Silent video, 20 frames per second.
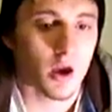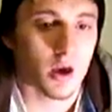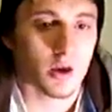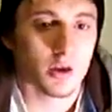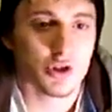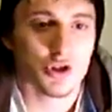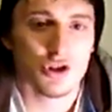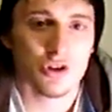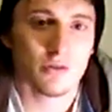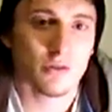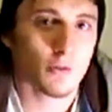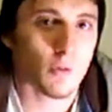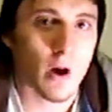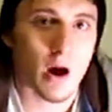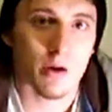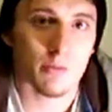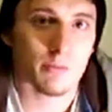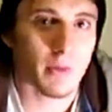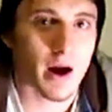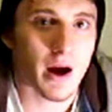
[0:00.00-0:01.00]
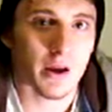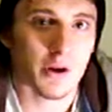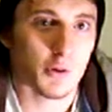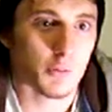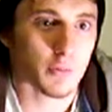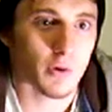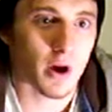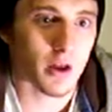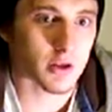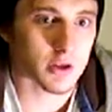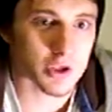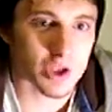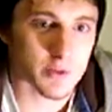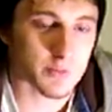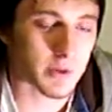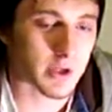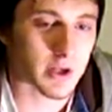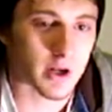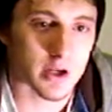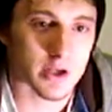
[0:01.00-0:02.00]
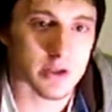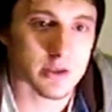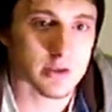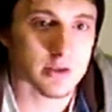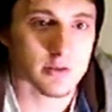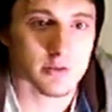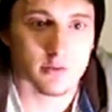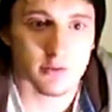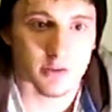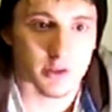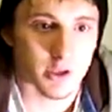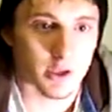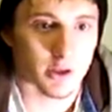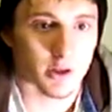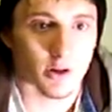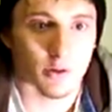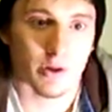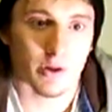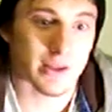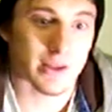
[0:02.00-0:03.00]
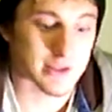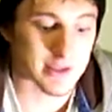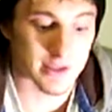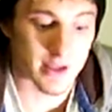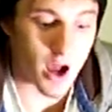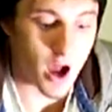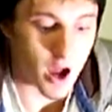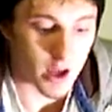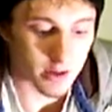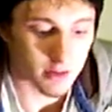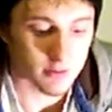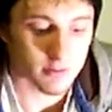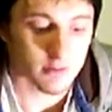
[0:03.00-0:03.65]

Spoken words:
You shouldn't go out and buy a new product just because it's not